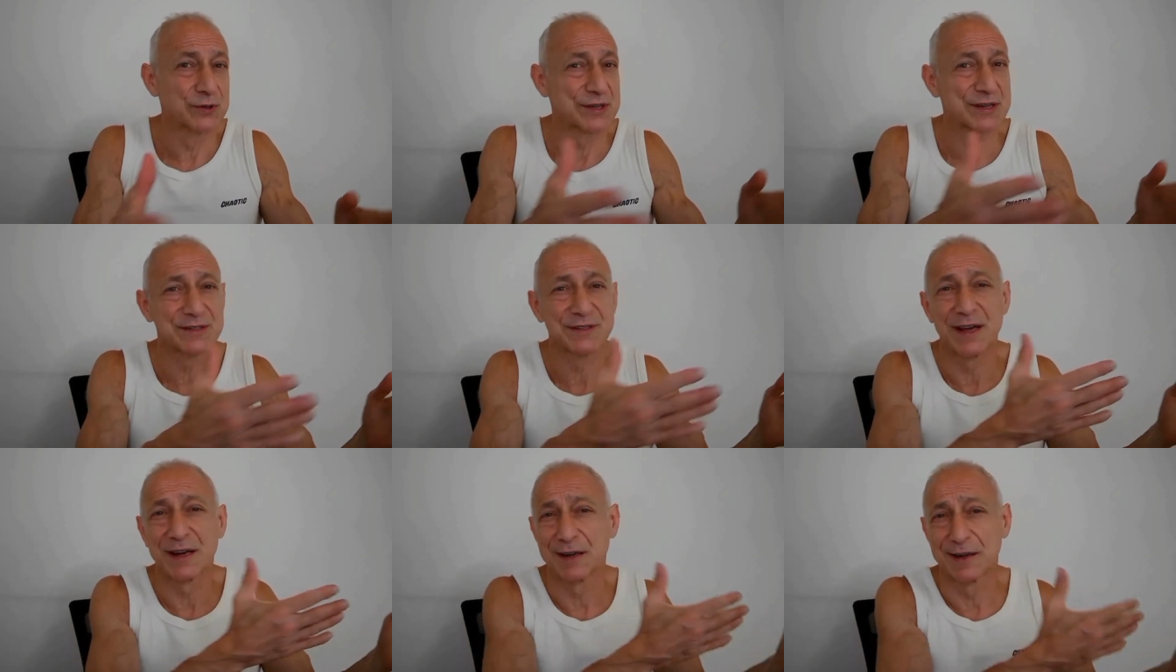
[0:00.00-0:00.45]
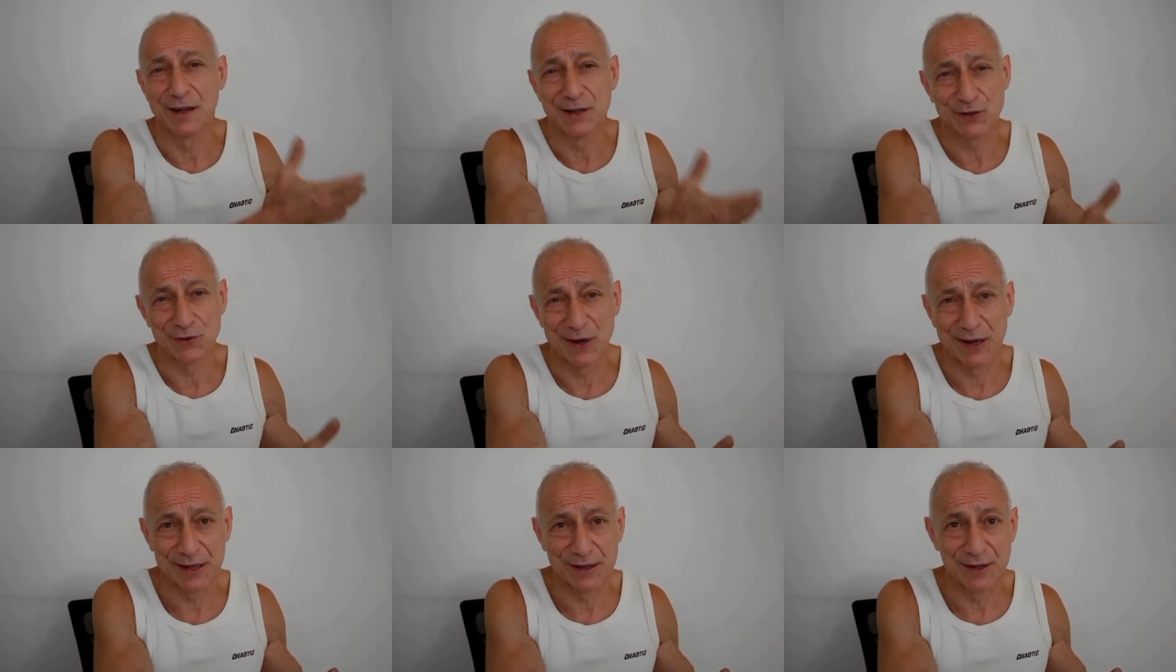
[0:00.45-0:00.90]
because it's not
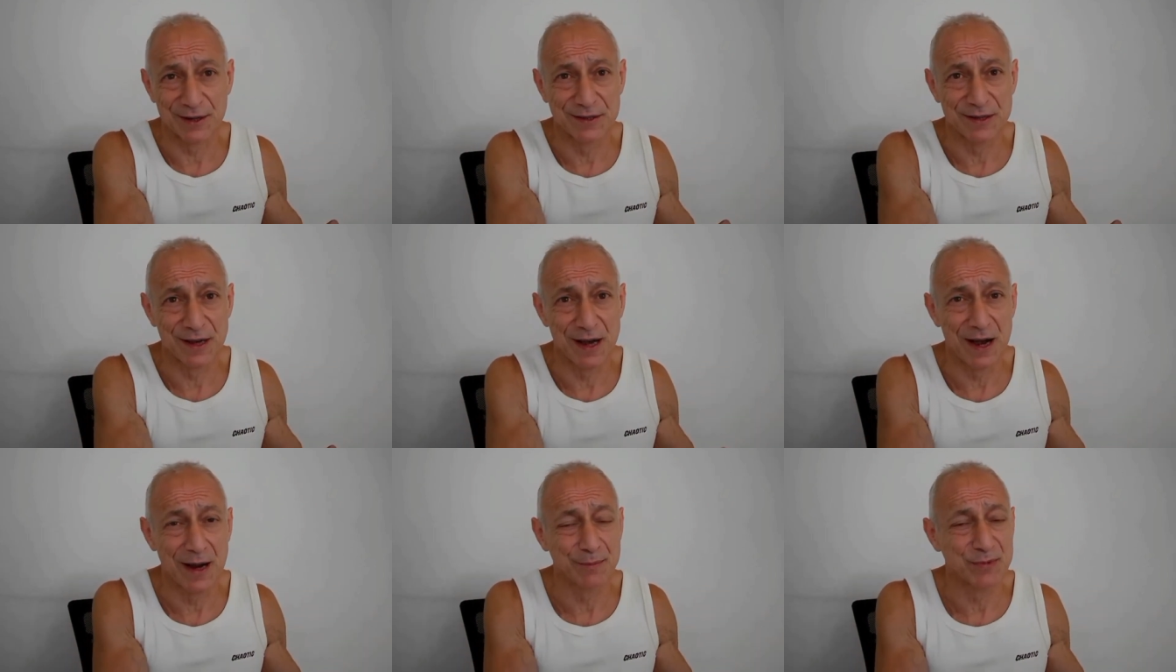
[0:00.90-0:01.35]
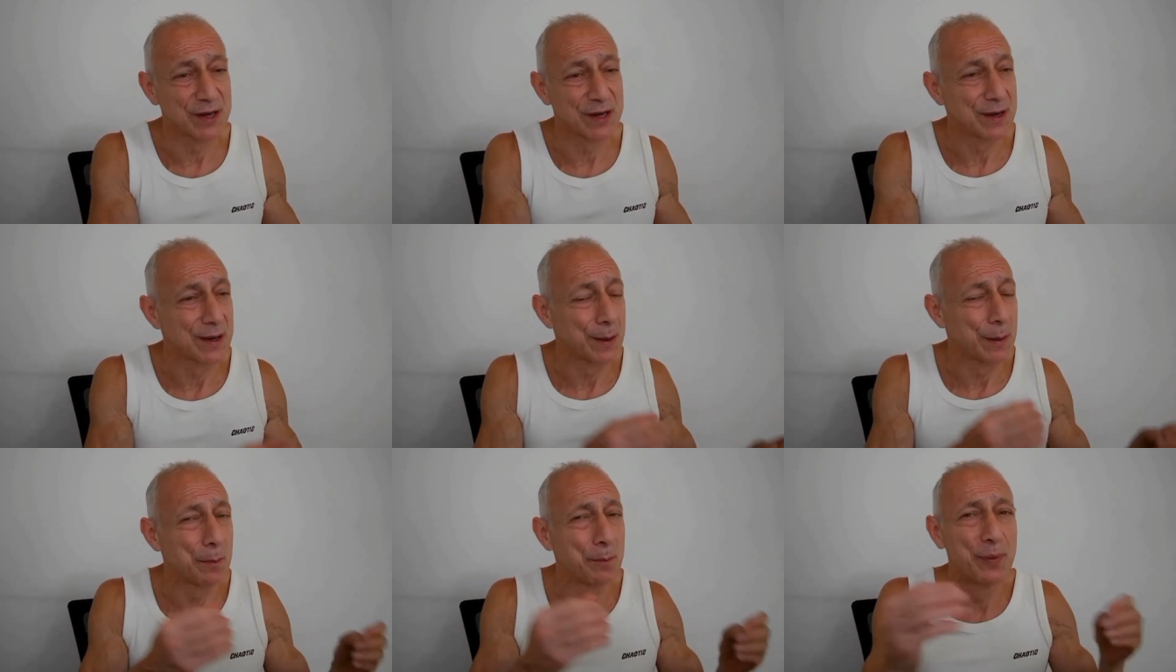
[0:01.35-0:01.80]
electronically
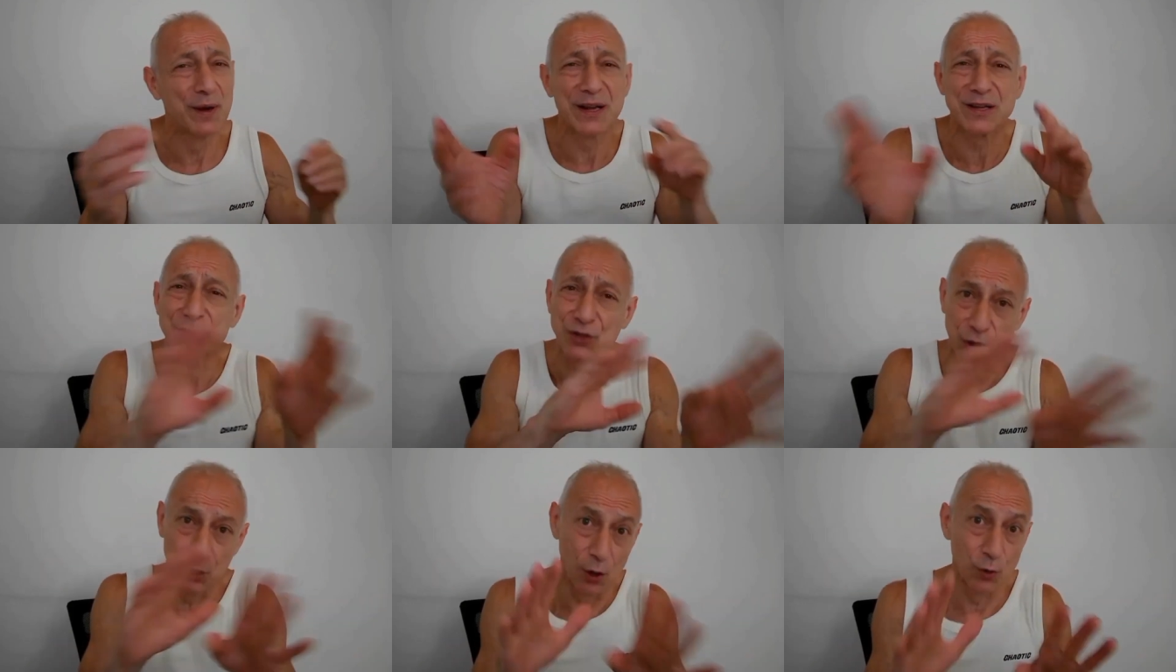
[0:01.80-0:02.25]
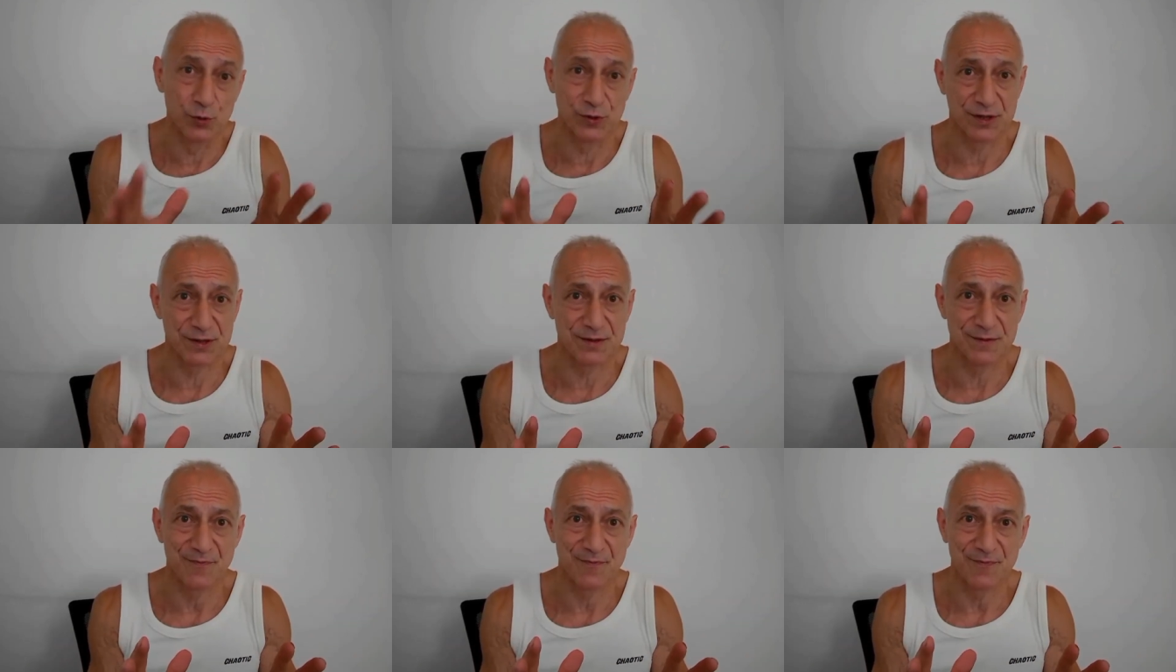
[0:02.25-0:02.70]
timed, but it's
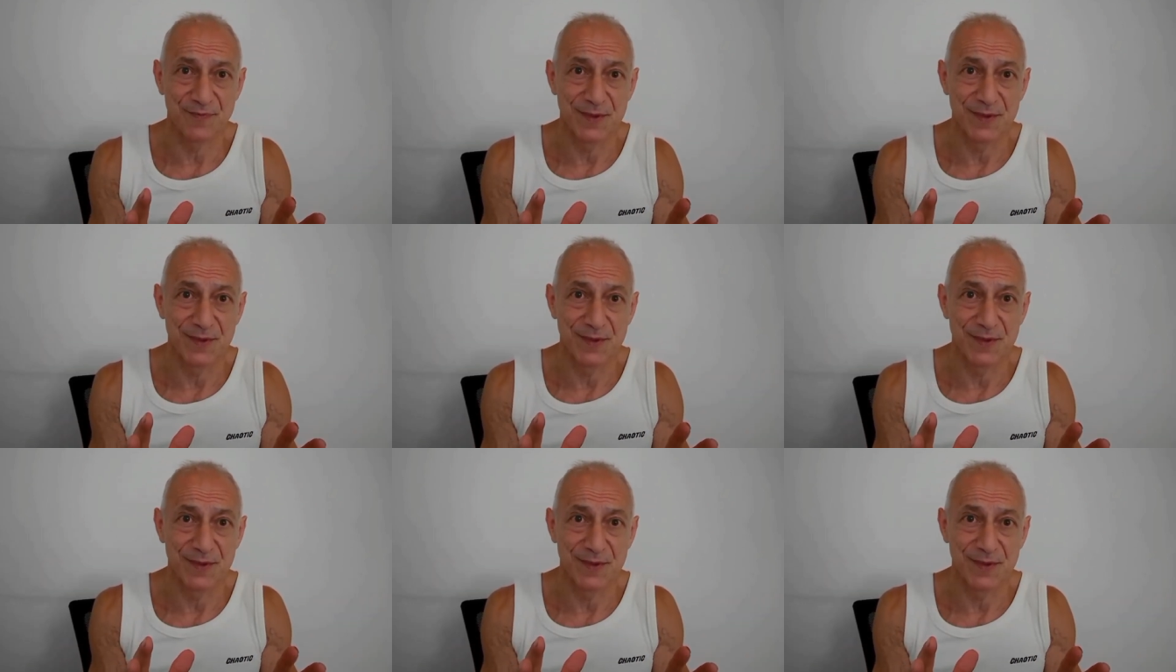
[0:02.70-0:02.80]
close.